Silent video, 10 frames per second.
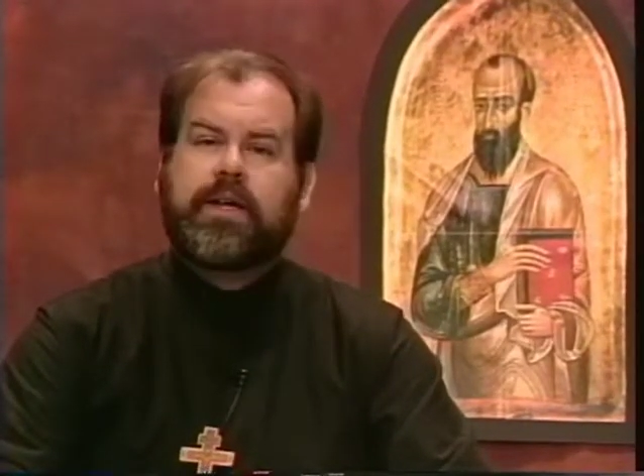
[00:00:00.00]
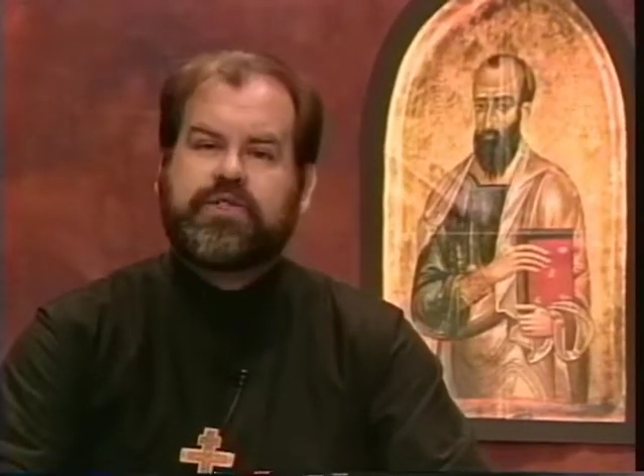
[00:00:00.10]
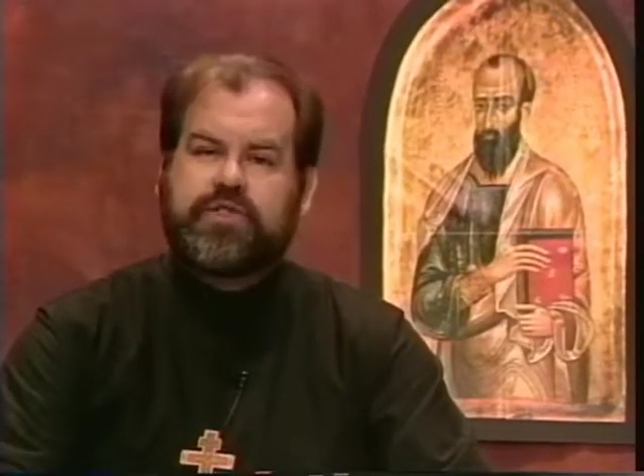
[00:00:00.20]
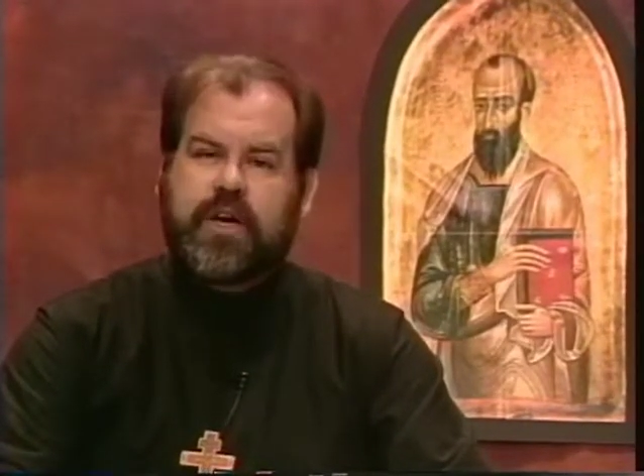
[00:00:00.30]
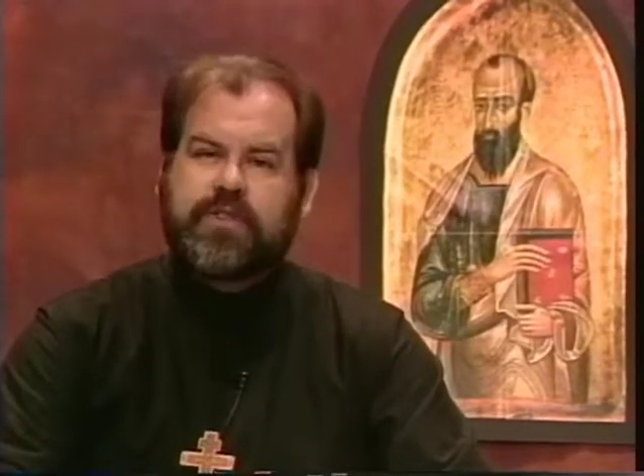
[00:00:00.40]

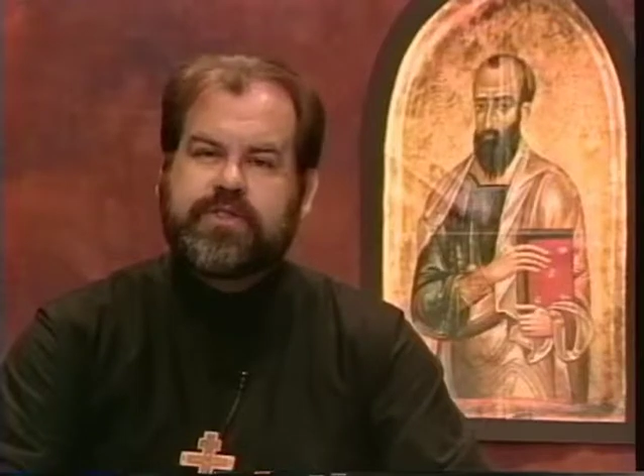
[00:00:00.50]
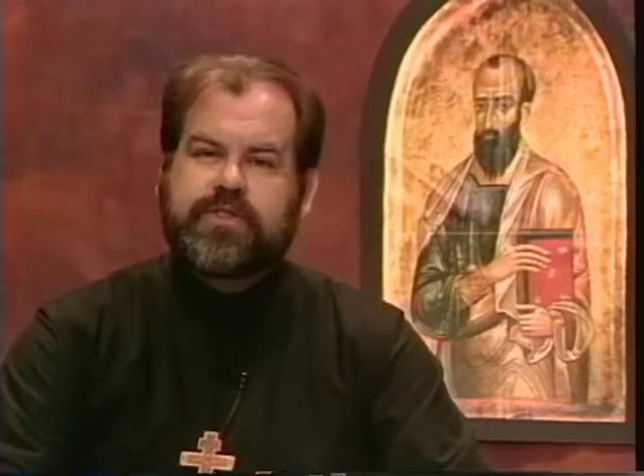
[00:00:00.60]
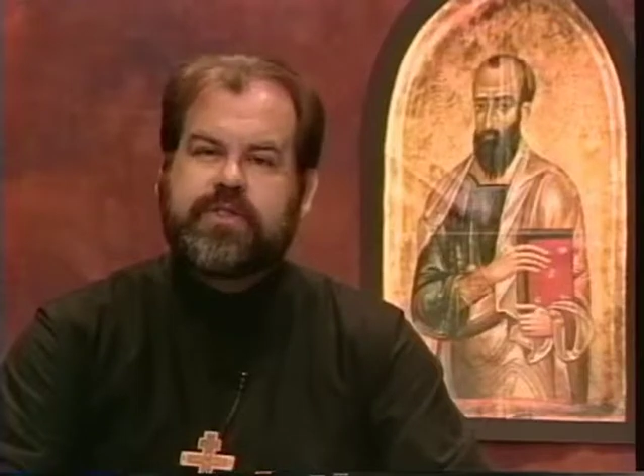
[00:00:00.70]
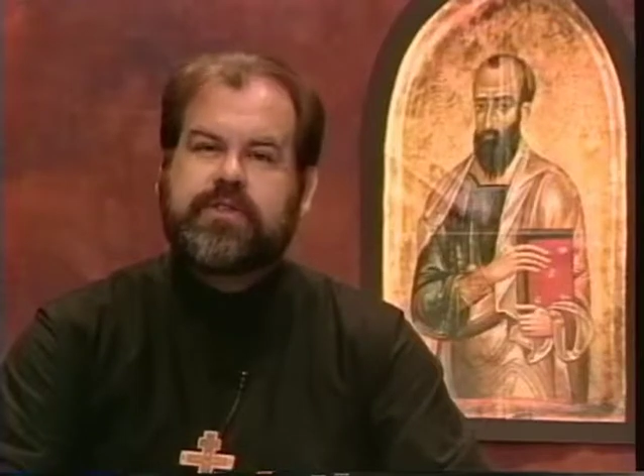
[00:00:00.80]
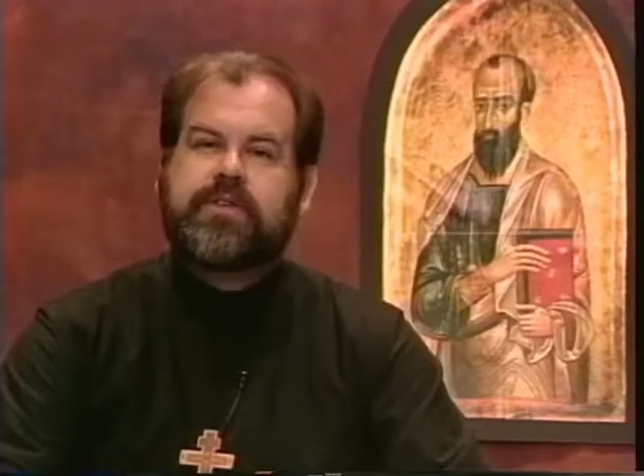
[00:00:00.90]
and
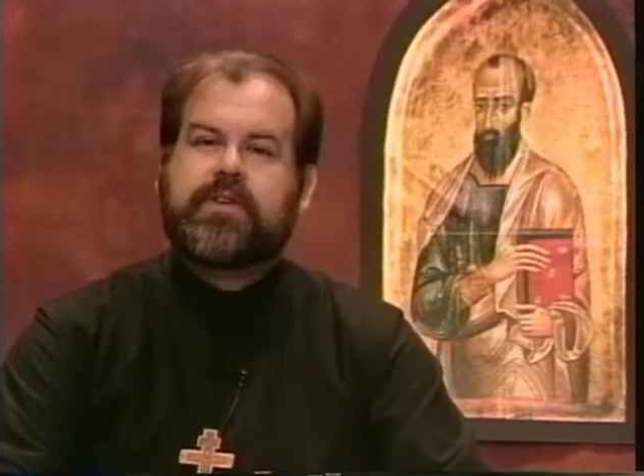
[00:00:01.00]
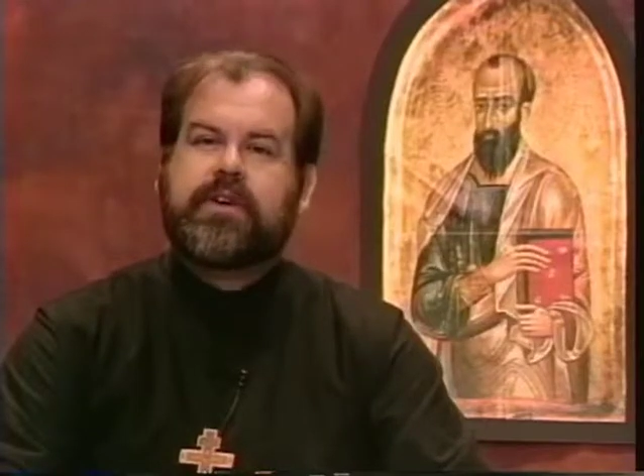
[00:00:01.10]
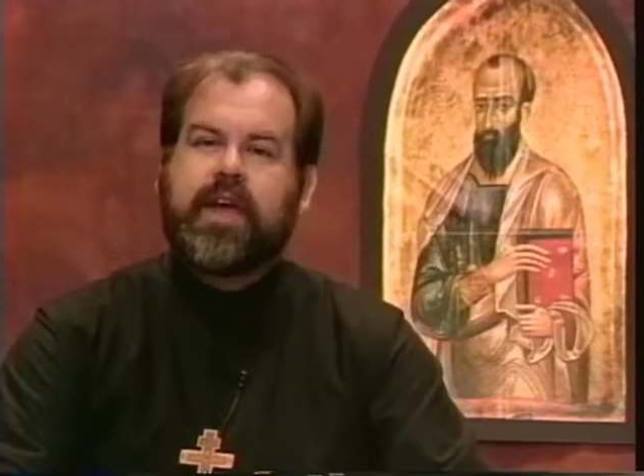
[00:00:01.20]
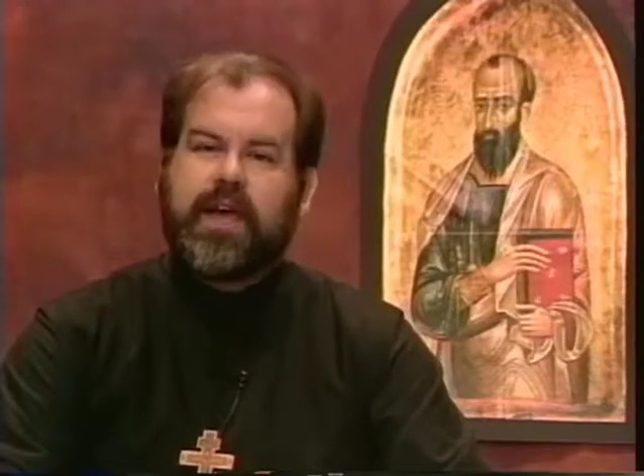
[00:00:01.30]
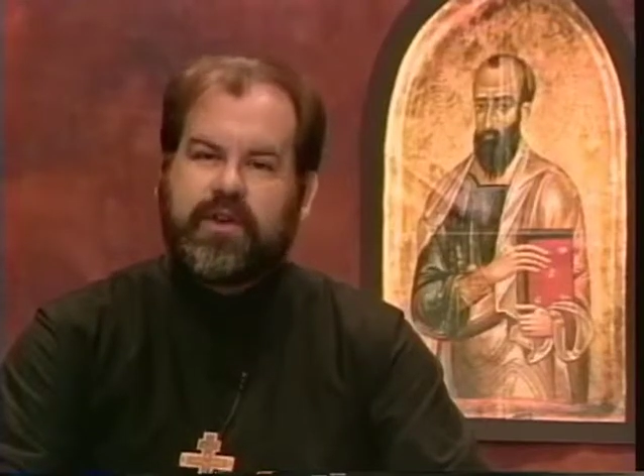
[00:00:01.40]
just
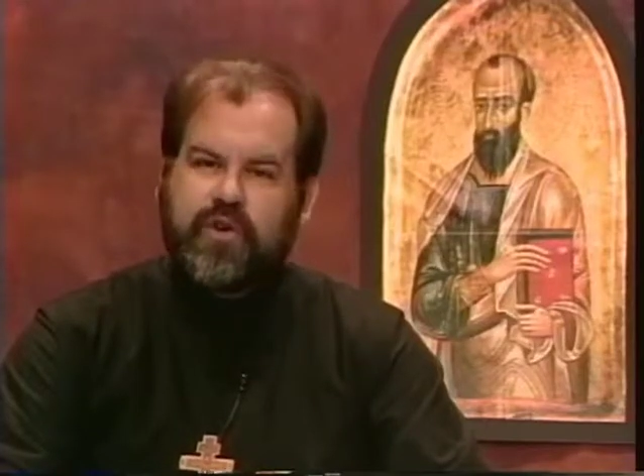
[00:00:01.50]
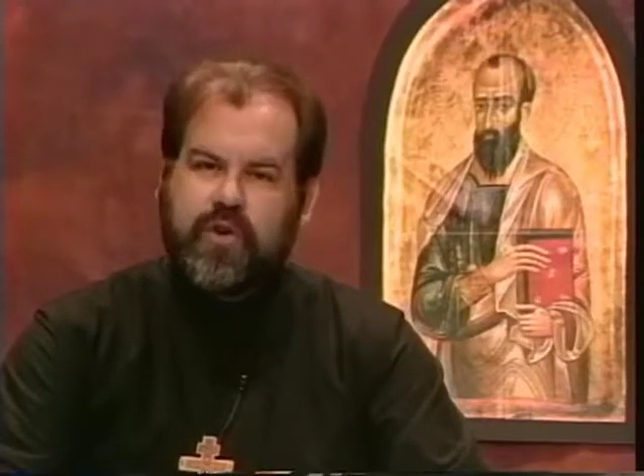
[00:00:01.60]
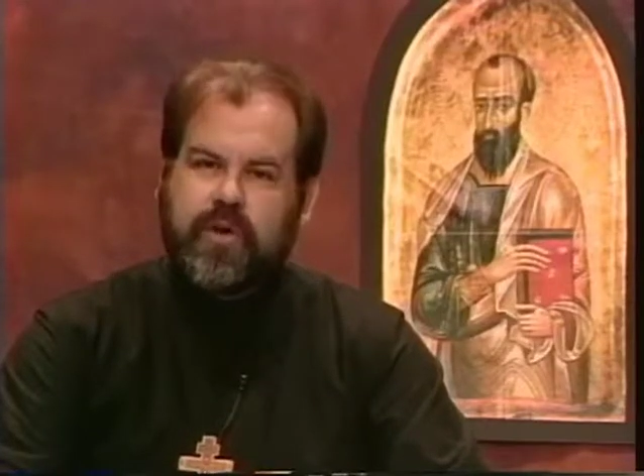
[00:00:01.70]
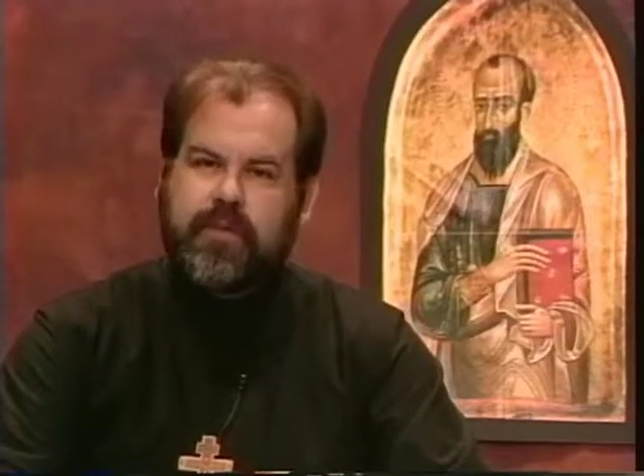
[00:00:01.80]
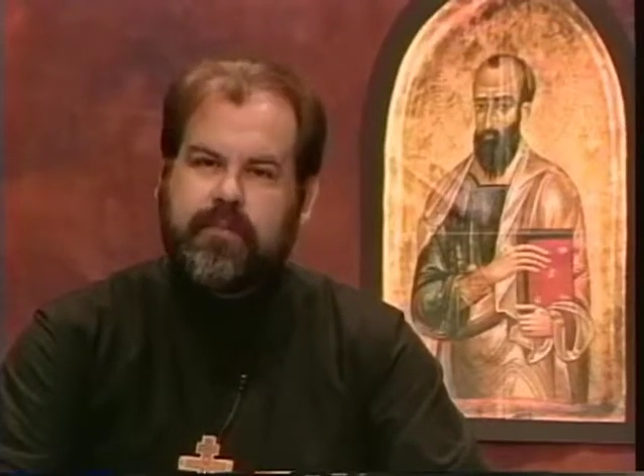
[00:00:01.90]
and
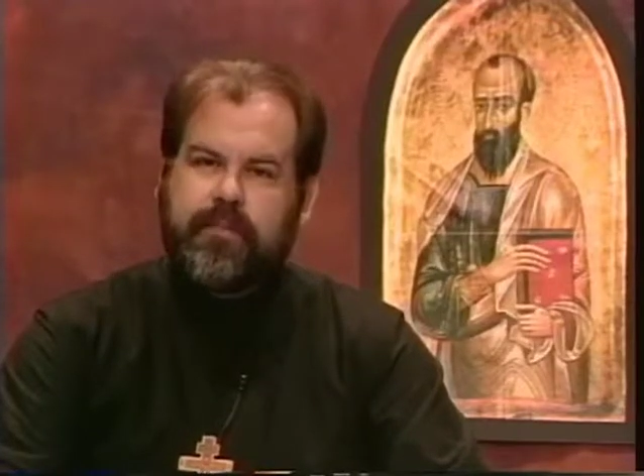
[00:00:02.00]
good.